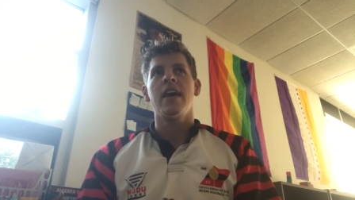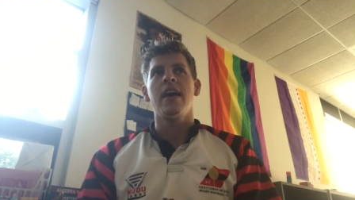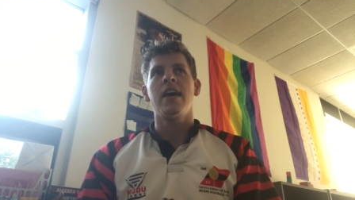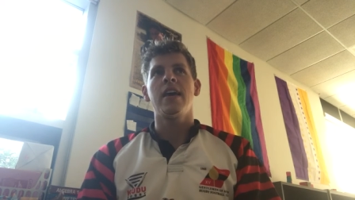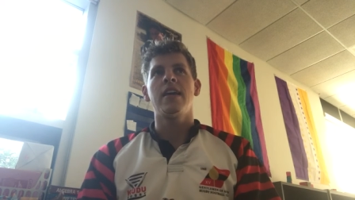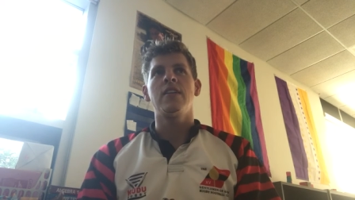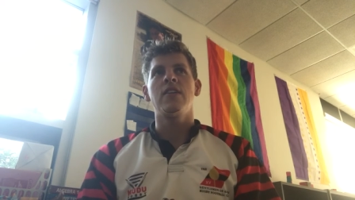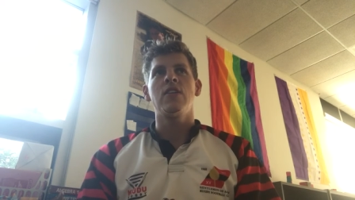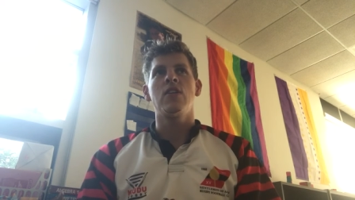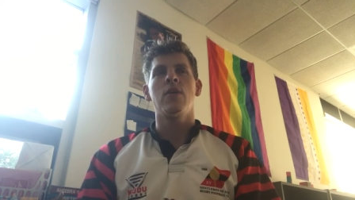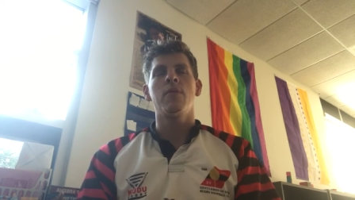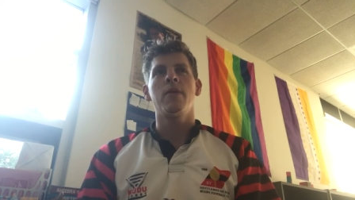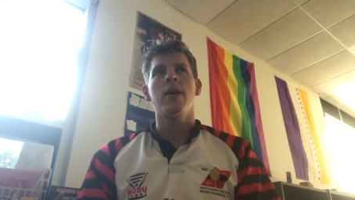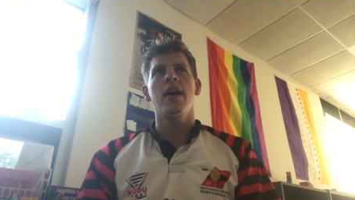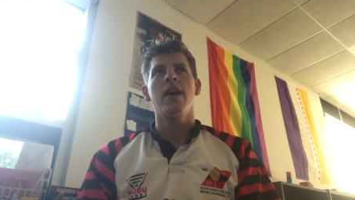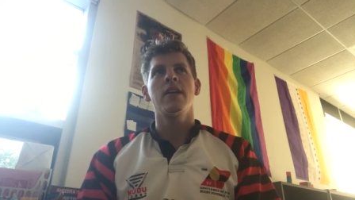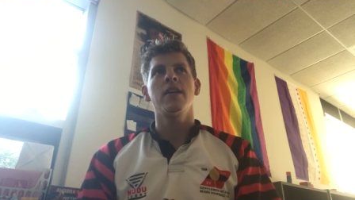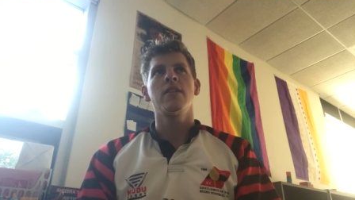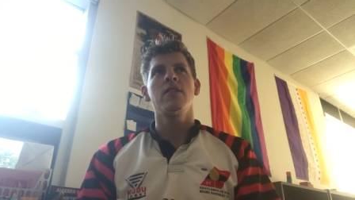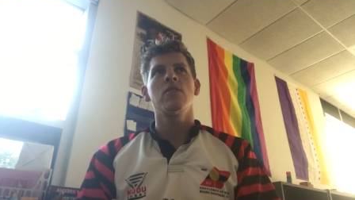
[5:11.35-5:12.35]
And you know, I'm
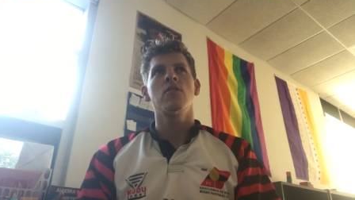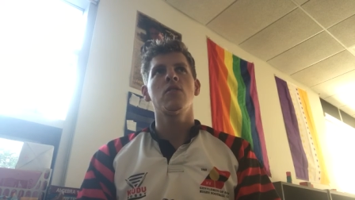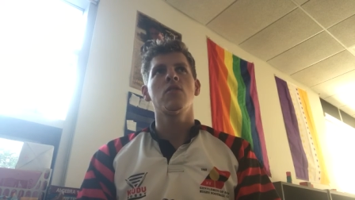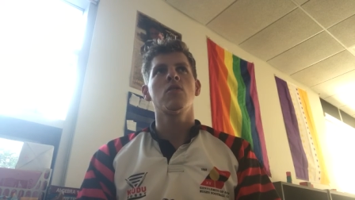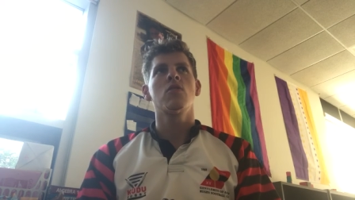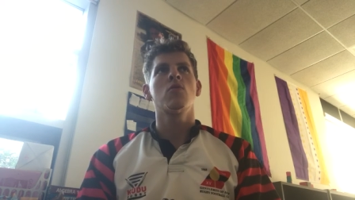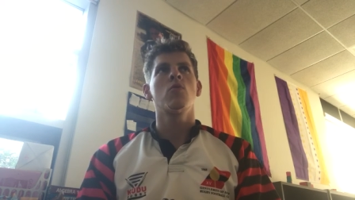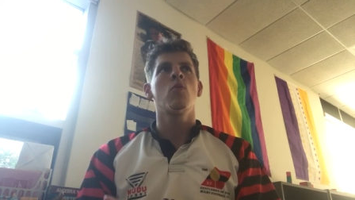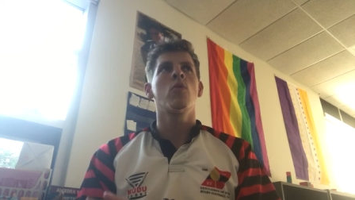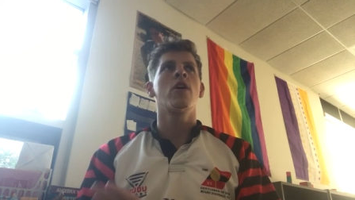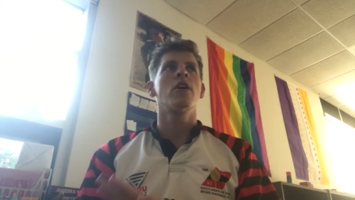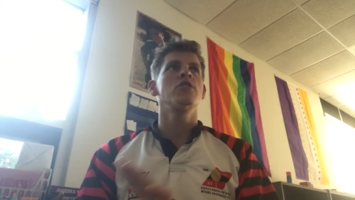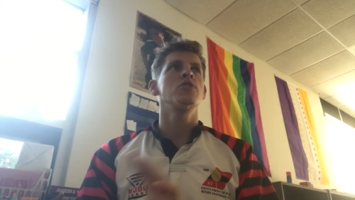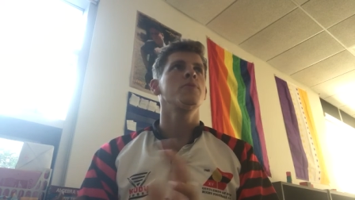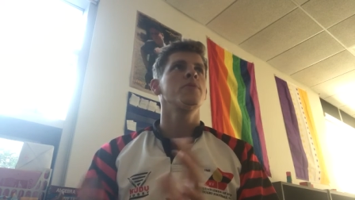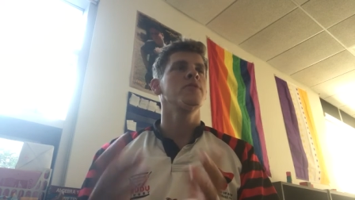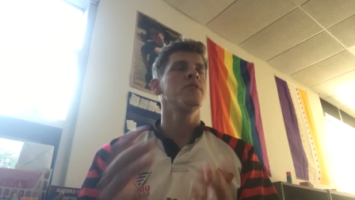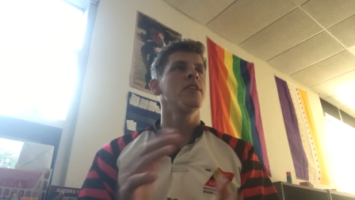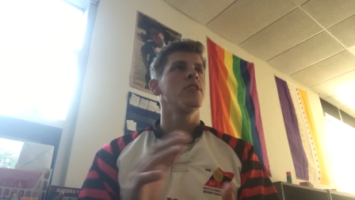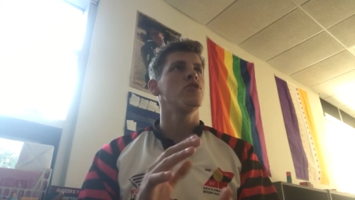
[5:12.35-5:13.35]
not
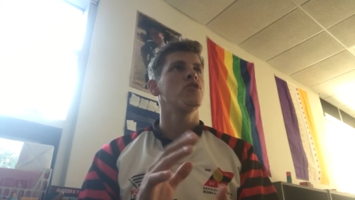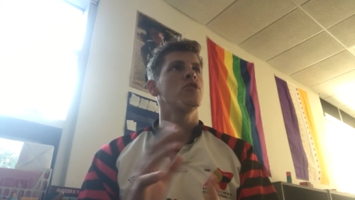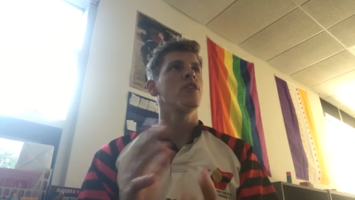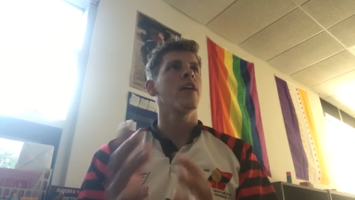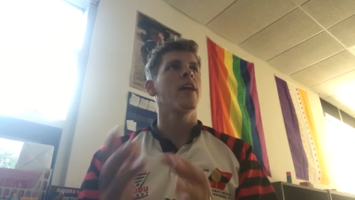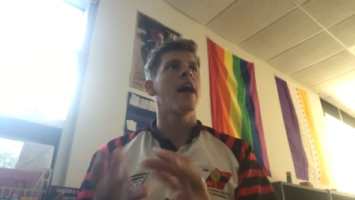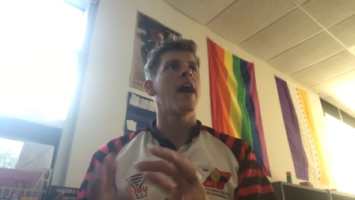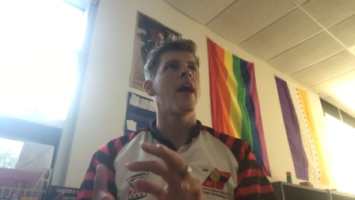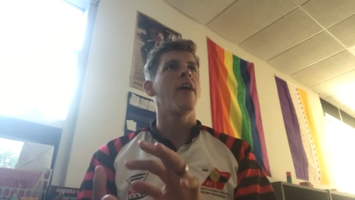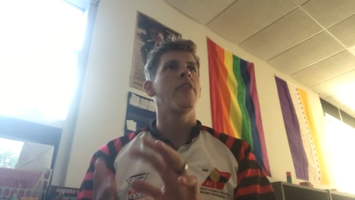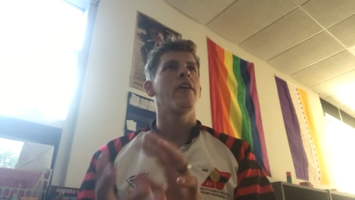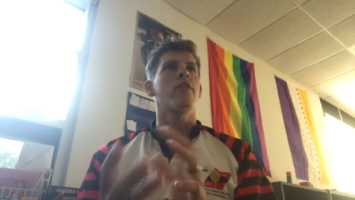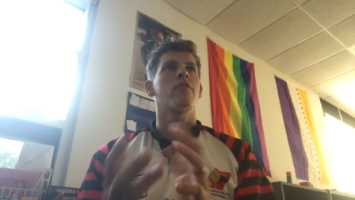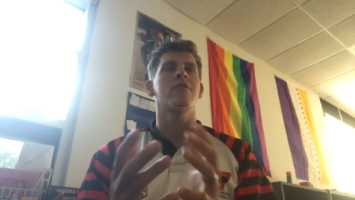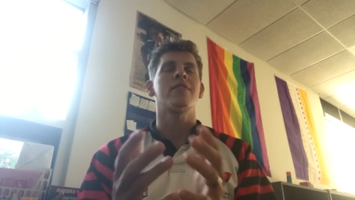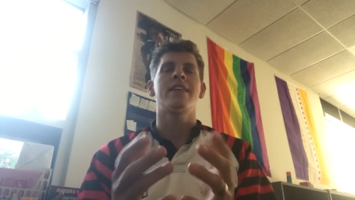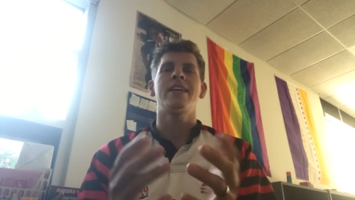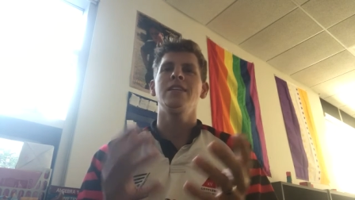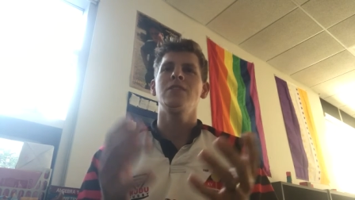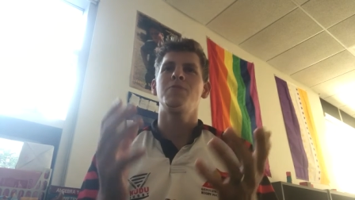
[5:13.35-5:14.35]
100% sure how that
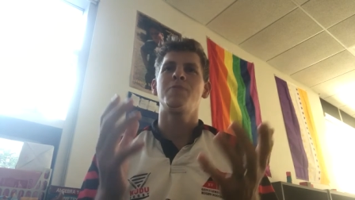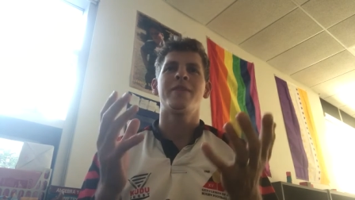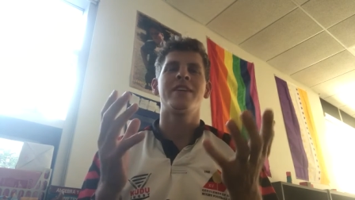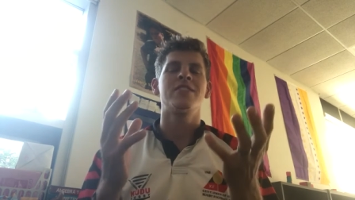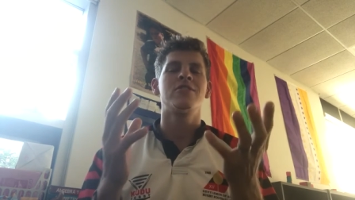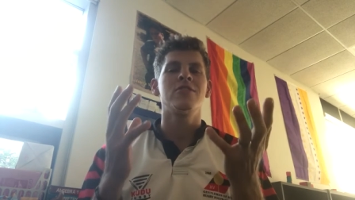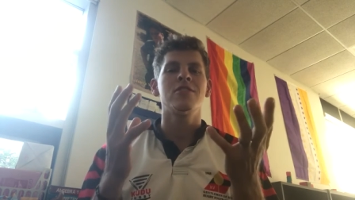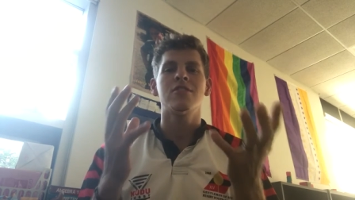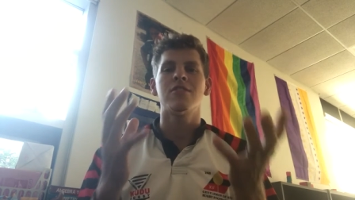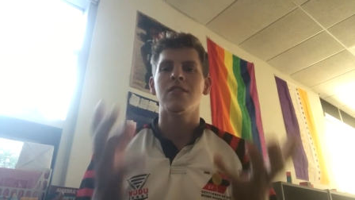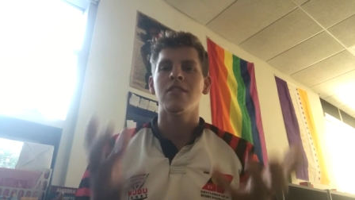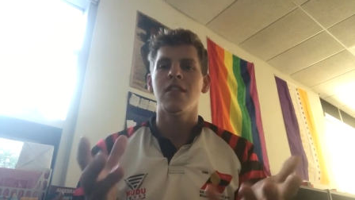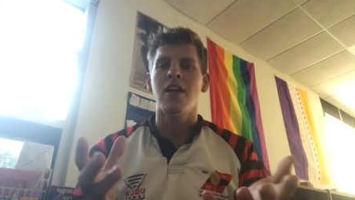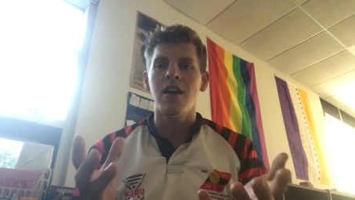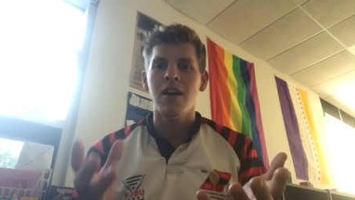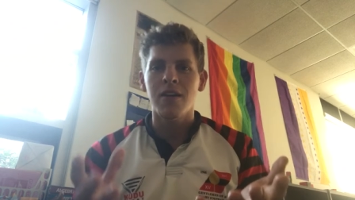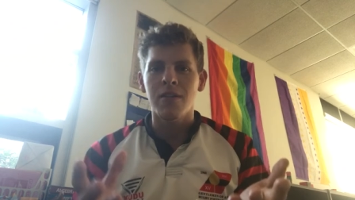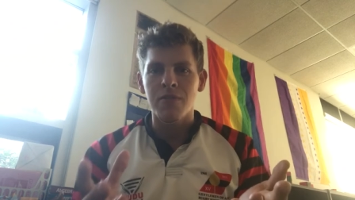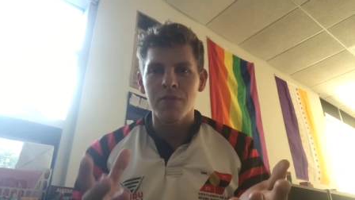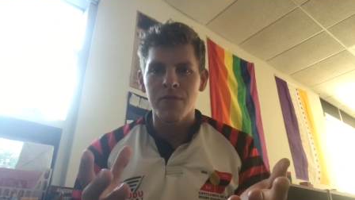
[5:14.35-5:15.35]
relates, but I just
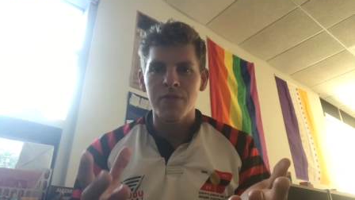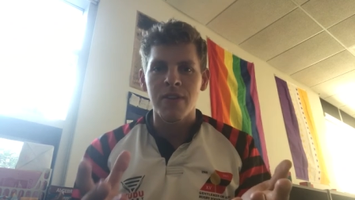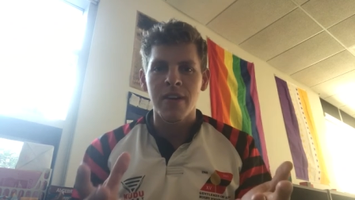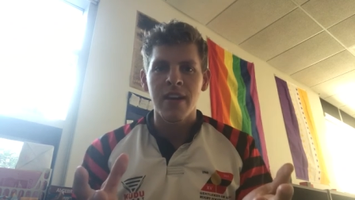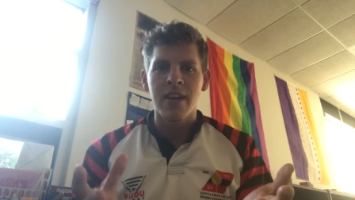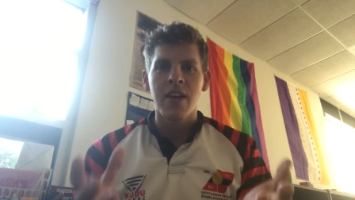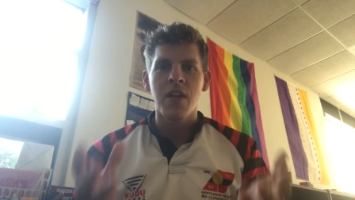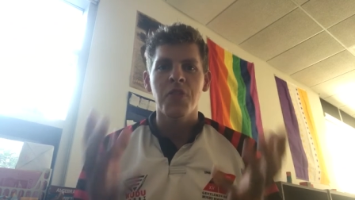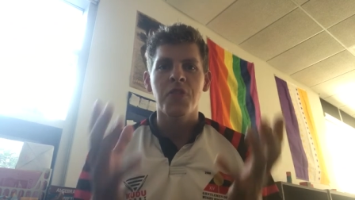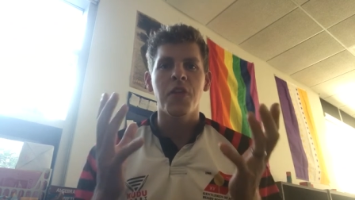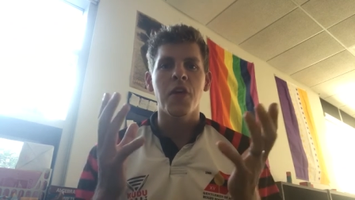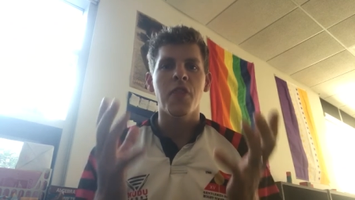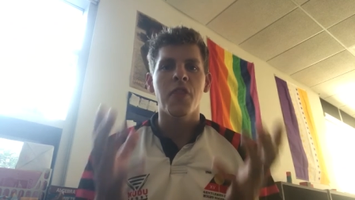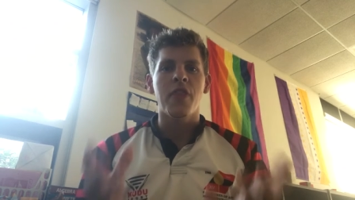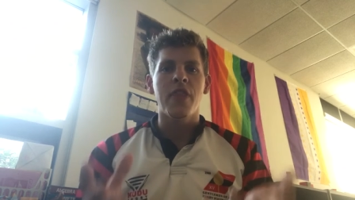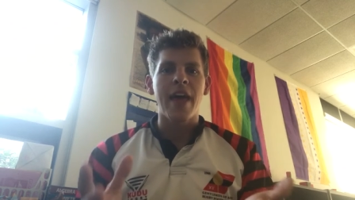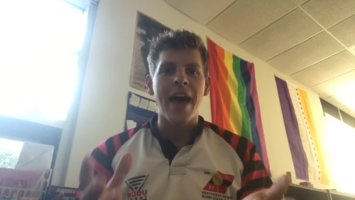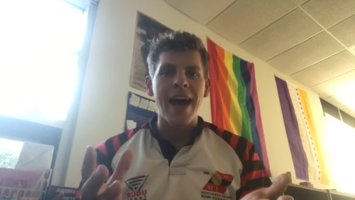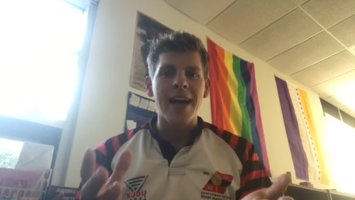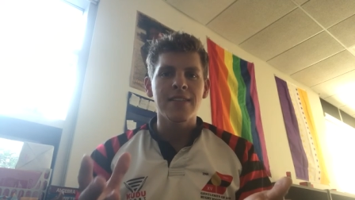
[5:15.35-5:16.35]
love
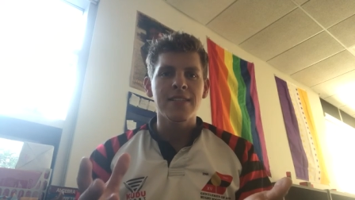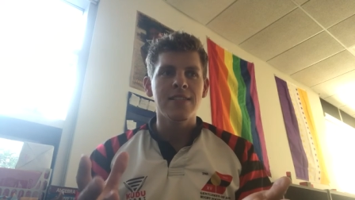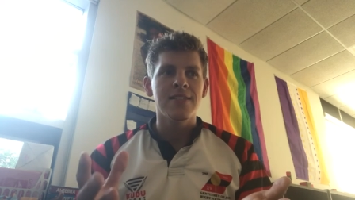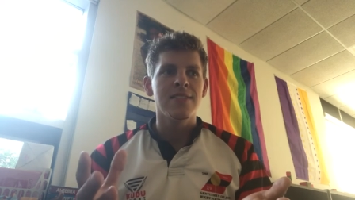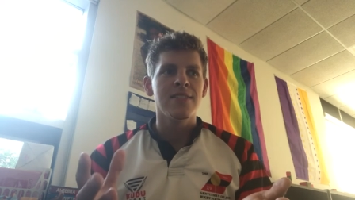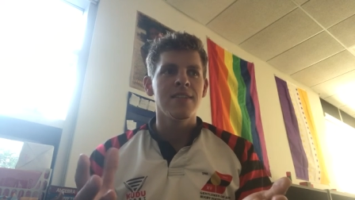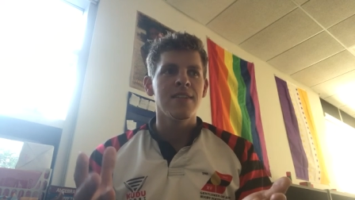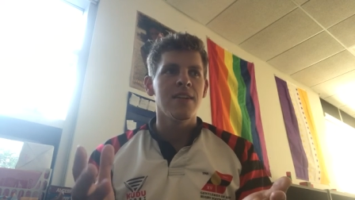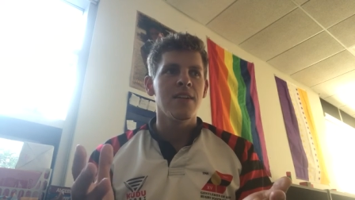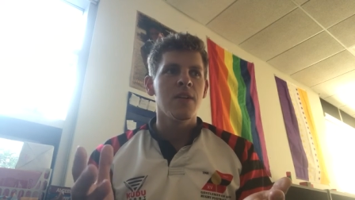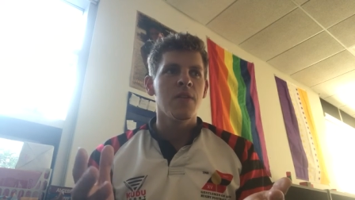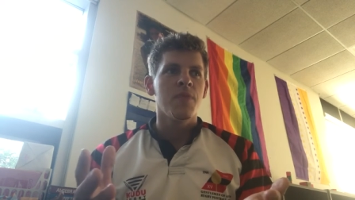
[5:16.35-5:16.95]
that that's